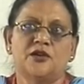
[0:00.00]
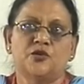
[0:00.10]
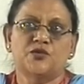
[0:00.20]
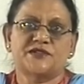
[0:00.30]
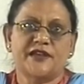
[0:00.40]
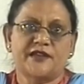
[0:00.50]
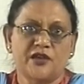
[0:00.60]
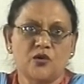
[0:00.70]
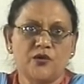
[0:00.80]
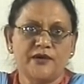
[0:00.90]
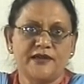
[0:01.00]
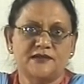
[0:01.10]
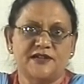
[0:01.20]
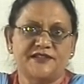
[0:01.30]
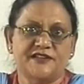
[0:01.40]
to secure
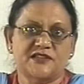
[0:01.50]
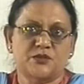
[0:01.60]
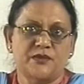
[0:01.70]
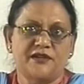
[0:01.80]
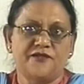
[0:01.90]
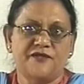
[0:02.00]
his adjustment,